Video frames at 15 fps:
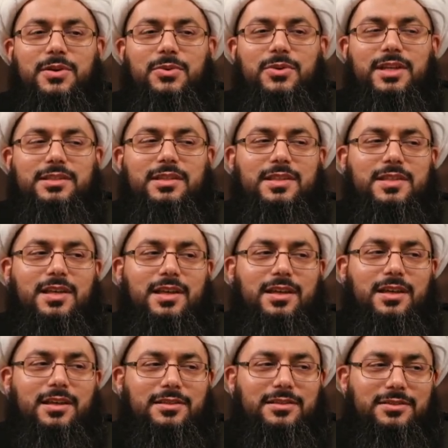He say,
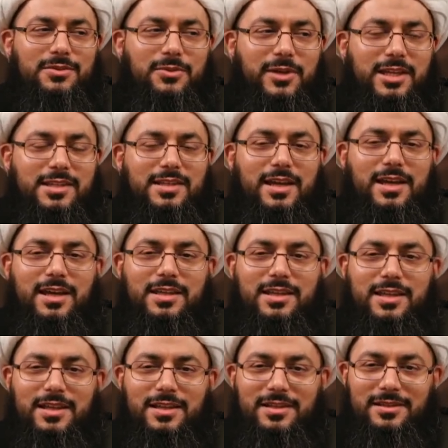sees that his
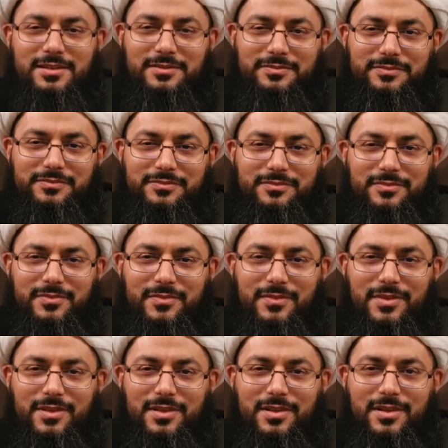faith is collapsing.
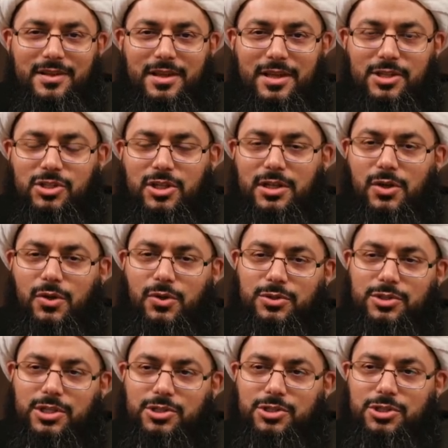
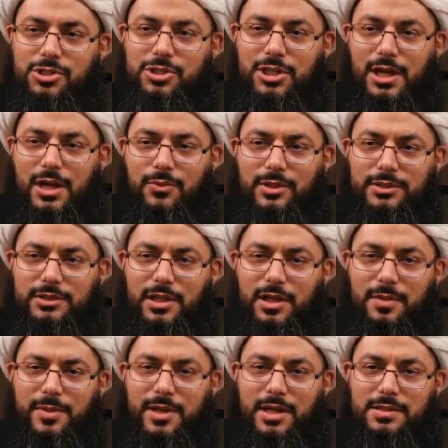Why?
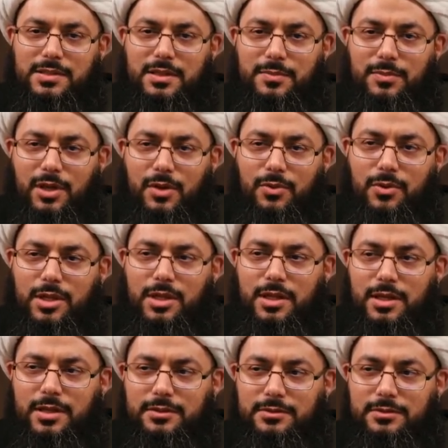Because
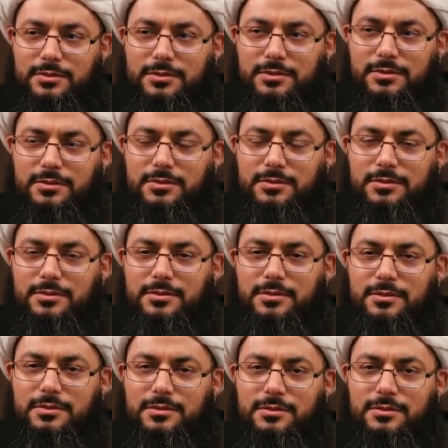Shia strike